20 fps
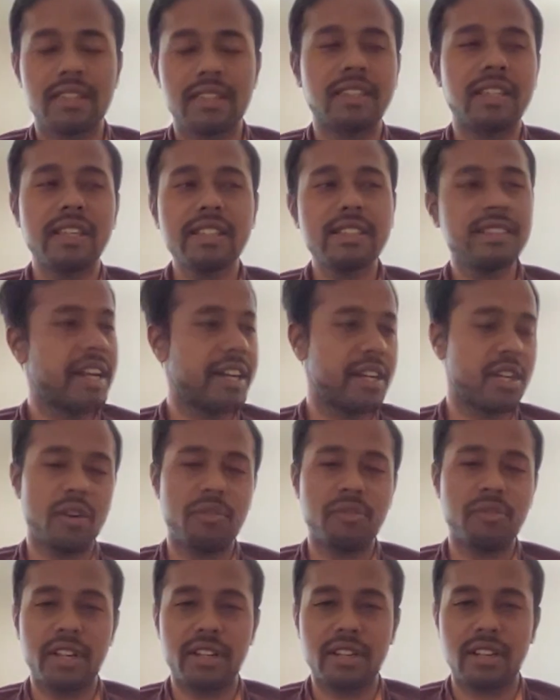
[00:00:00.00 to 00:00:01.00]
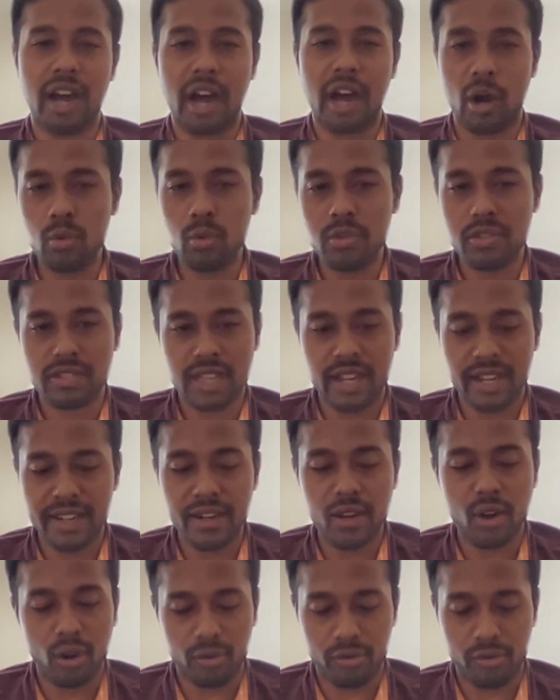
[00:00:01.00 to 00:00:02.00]
things that you have done
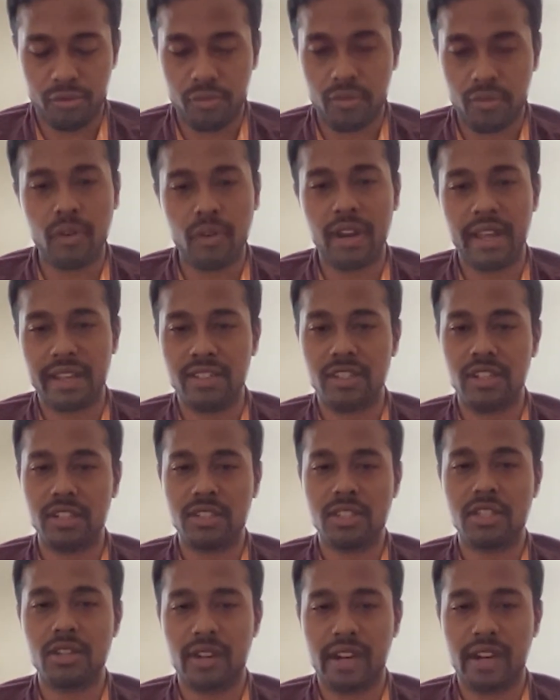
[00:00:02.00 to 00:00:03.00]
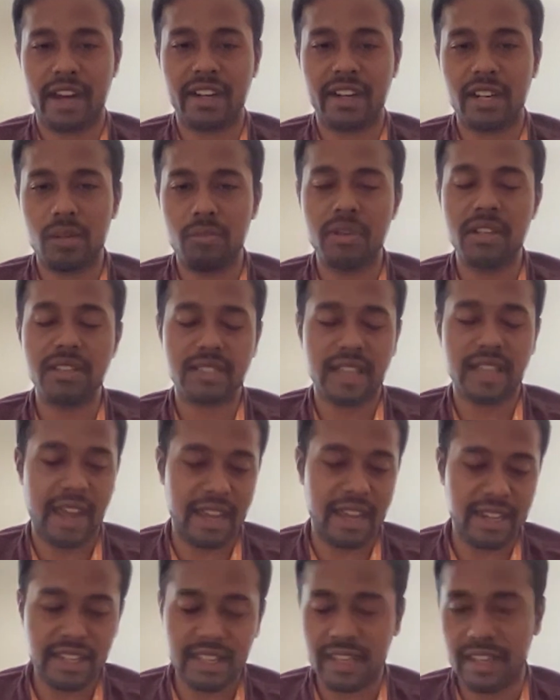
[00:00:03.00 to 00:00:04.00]
outside of like just your academics
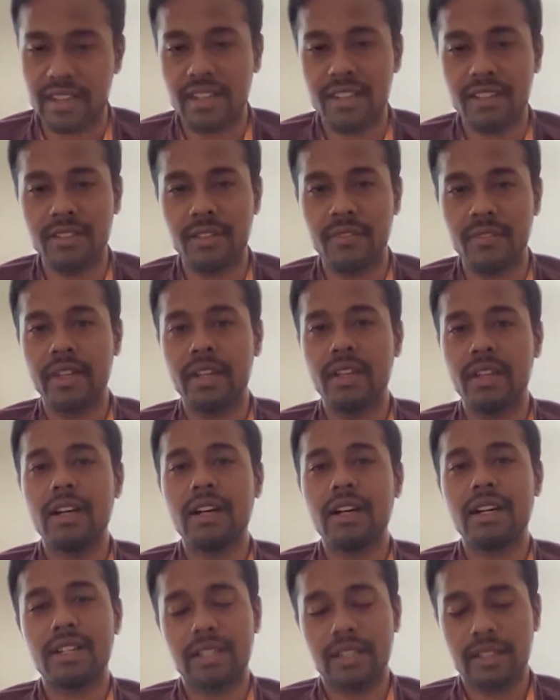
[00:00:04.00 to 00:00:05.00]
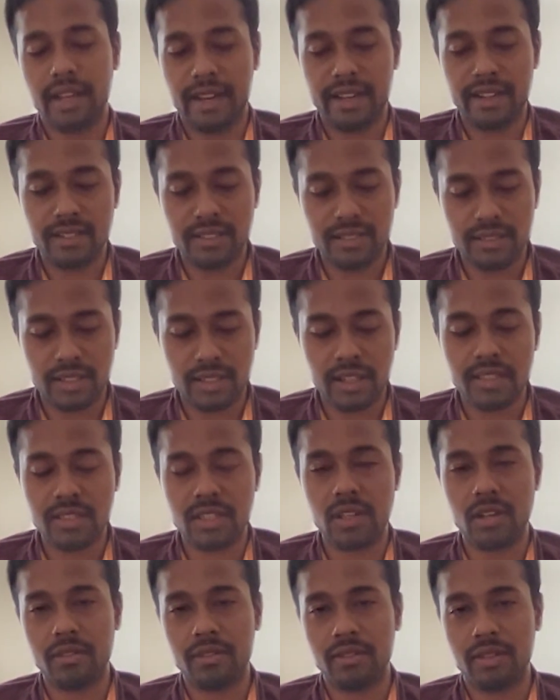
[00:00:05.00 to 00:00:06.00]
and career, and
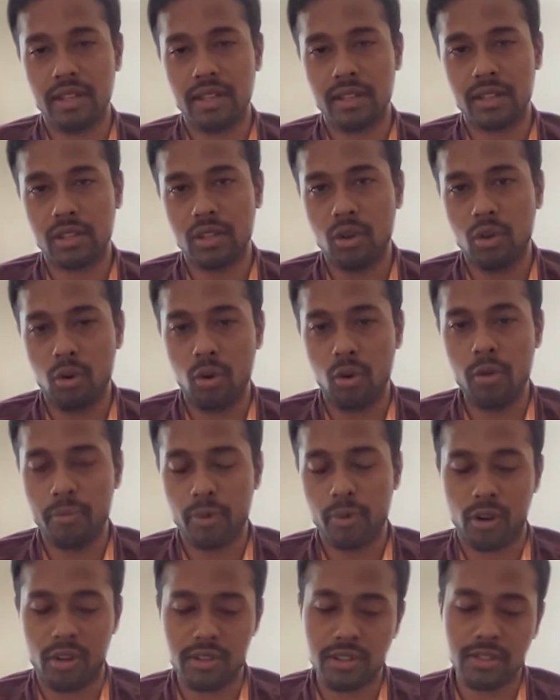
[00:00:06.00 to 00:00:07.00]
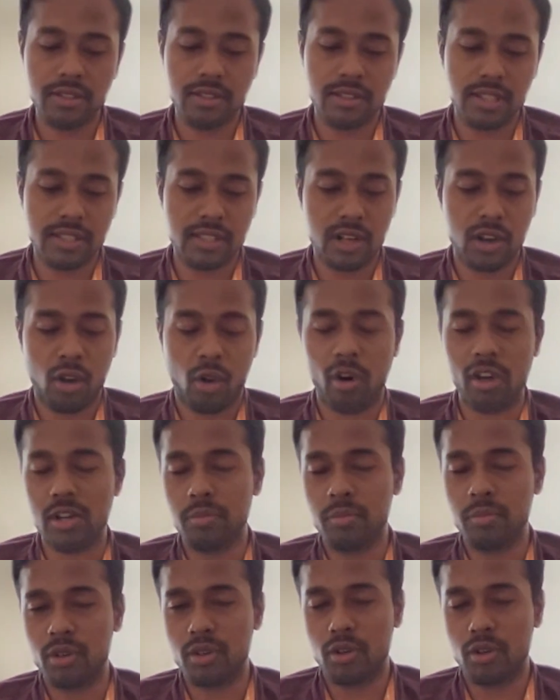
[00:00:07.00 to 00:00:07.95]
the whole process is a lot more